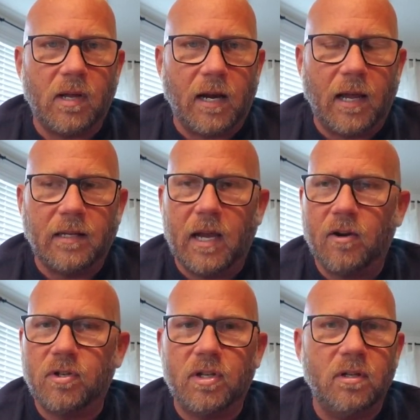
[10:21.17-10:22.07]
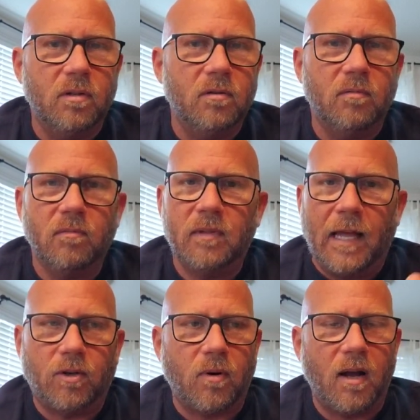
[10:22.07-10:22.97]
and I guarantee you
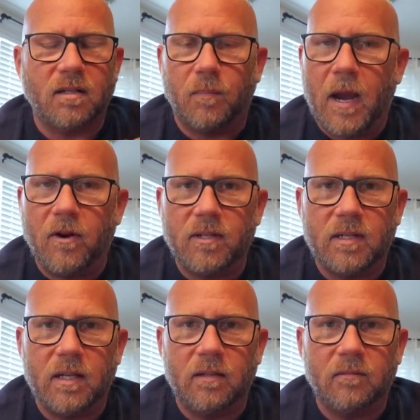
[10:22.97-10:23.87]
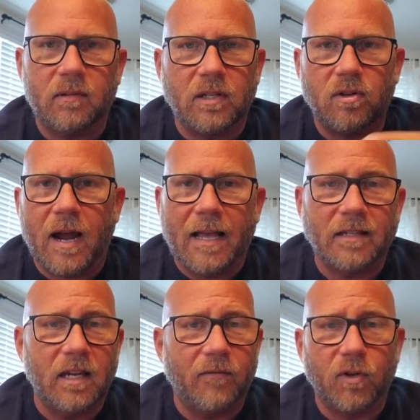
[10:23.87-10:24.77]
that draws the parents in because they're
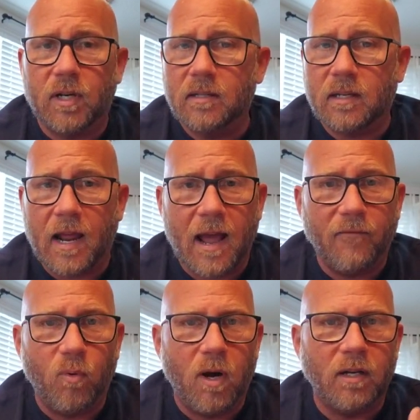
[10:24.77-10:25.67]
asking if their kids can have one.